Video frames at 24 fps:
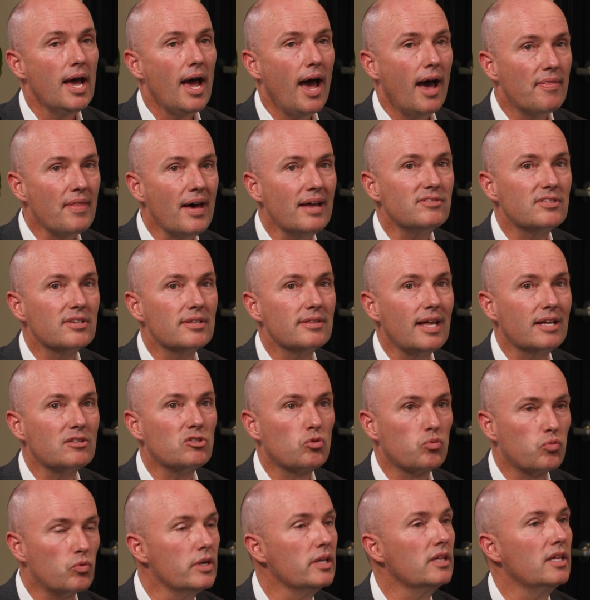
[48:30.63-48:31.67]
And
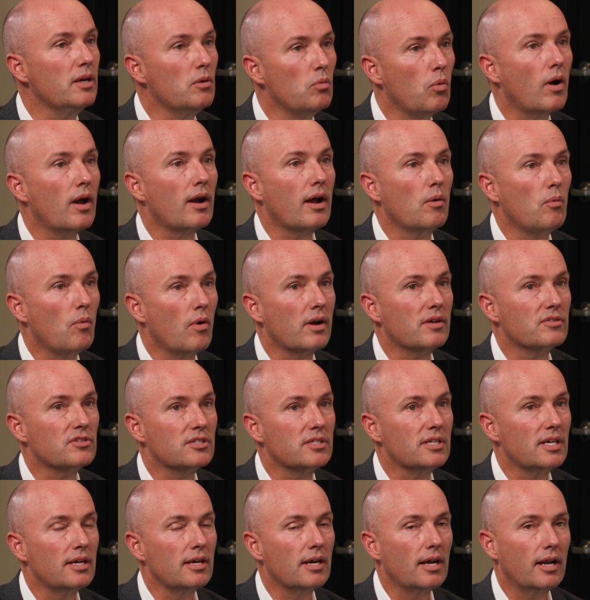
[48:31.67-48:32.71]
that's really what I want to
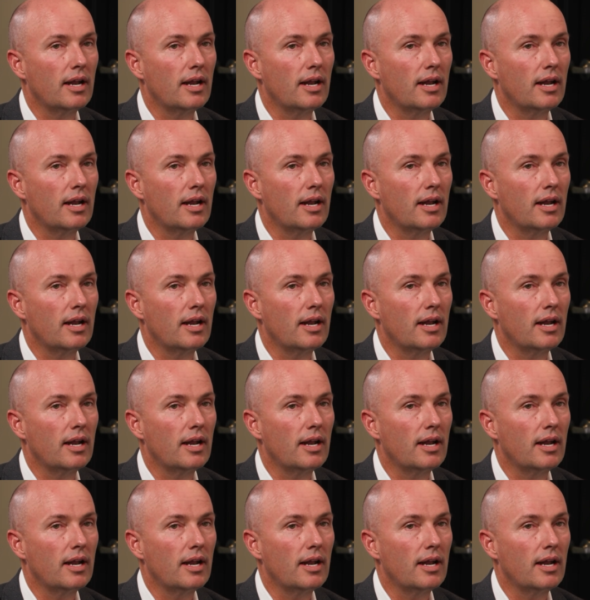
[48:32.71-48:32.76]
see.